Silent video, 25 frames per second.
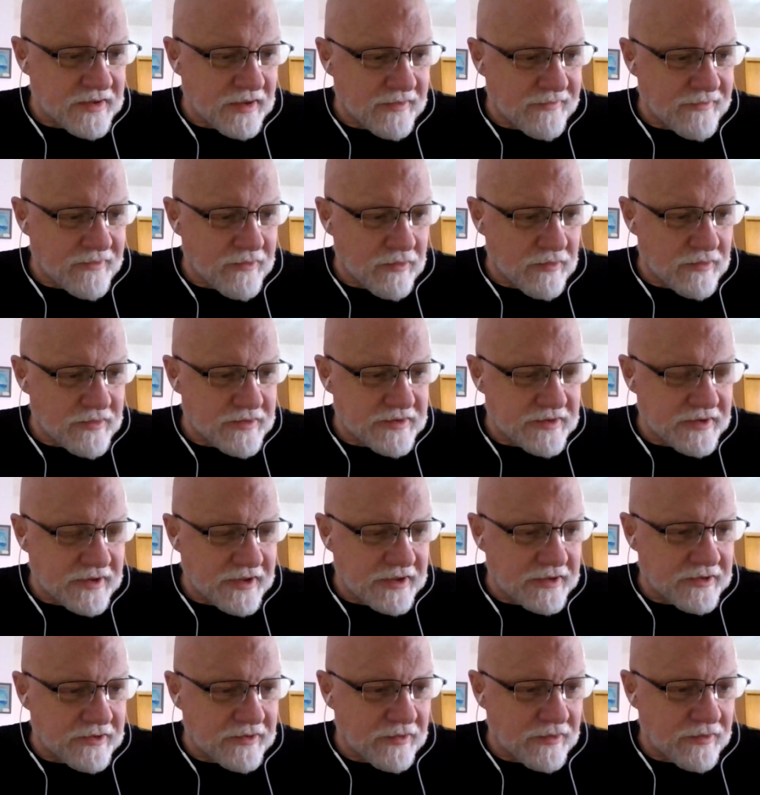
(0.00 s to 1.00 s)
I'll of course
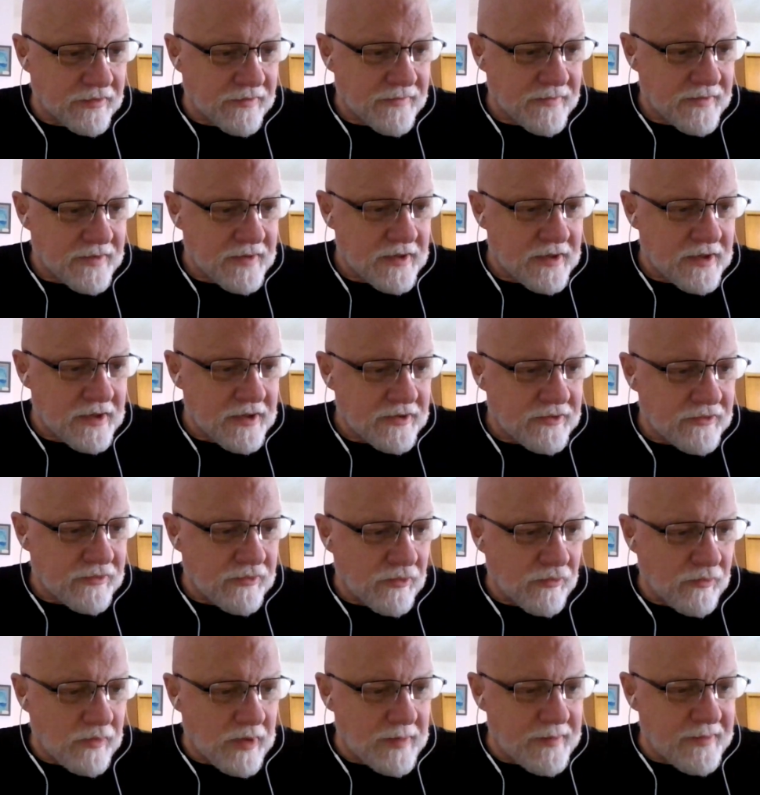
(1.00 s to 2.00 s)
link to
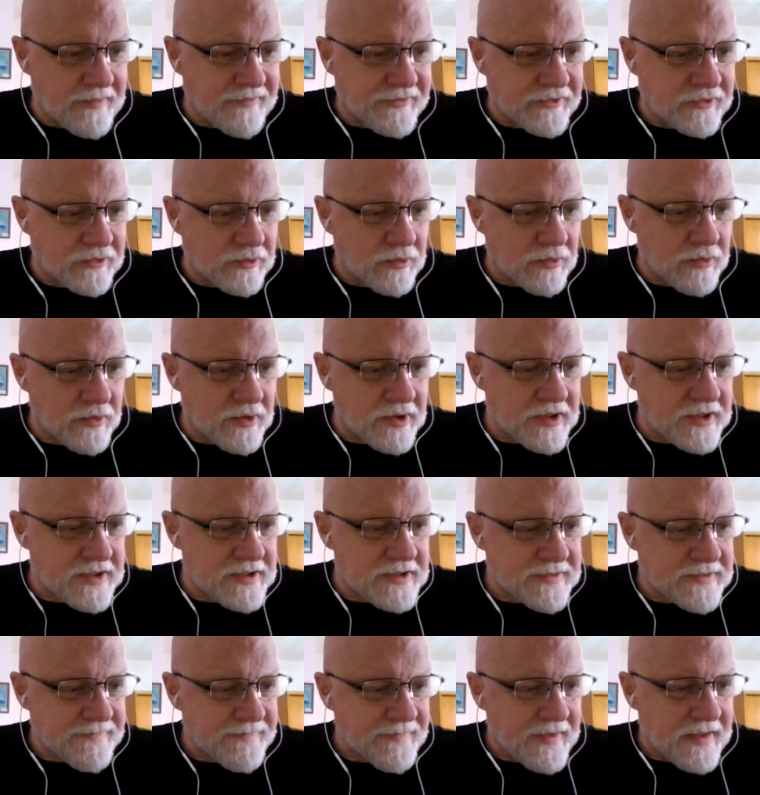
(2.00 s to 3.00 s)
a web of
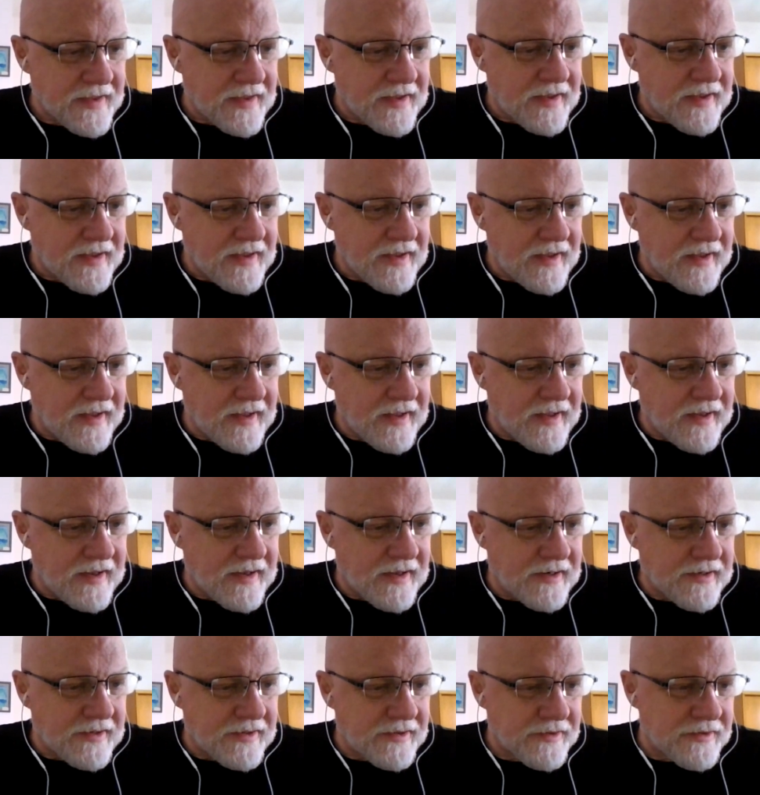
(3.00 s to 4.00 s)
stories
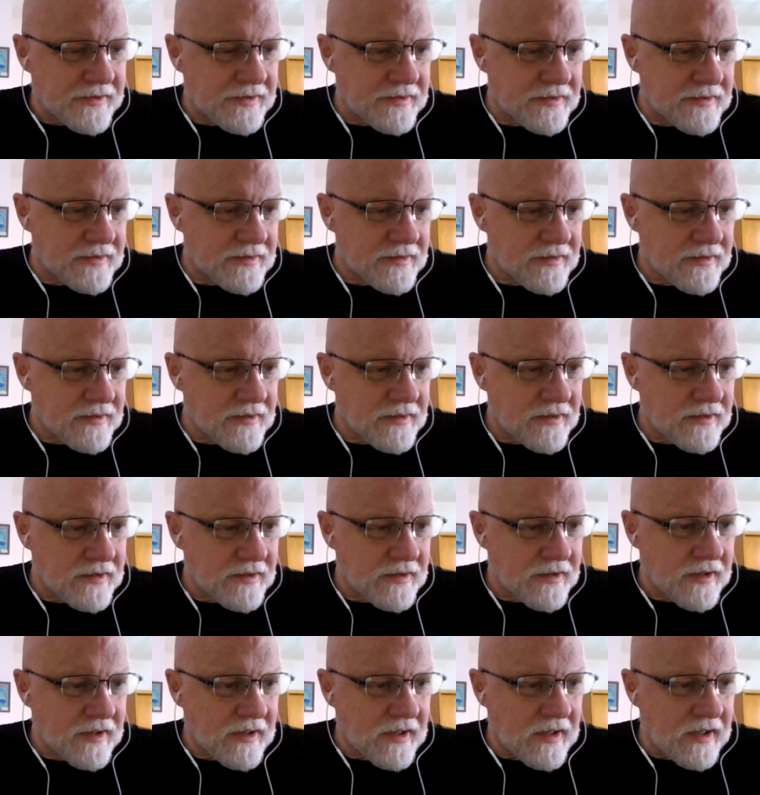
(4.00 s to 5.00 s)
and
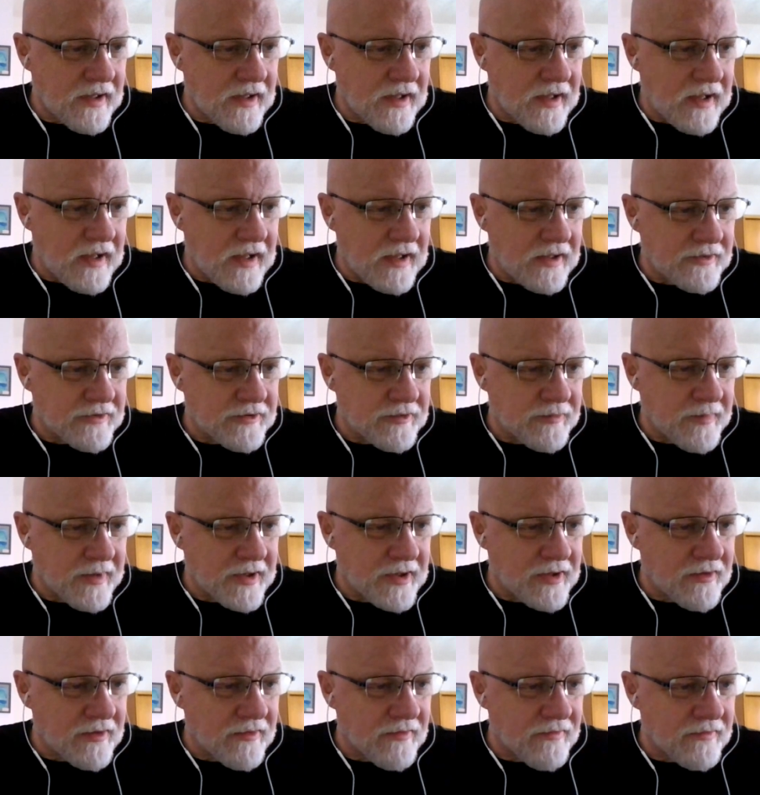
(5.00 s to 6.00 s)
to
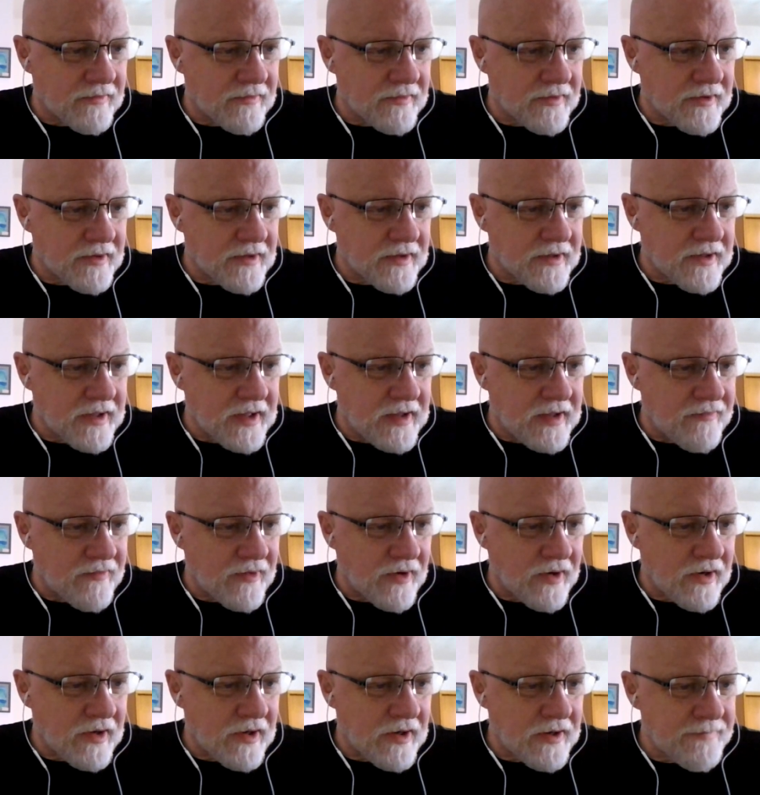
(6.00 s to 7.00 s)
Michael K.
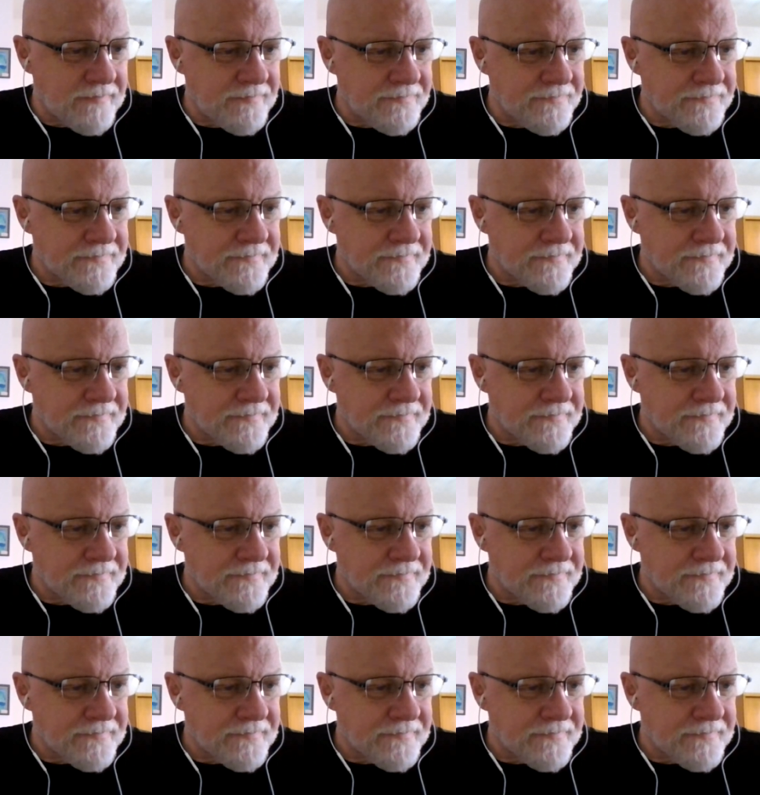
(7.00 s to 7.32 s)
Vaughan.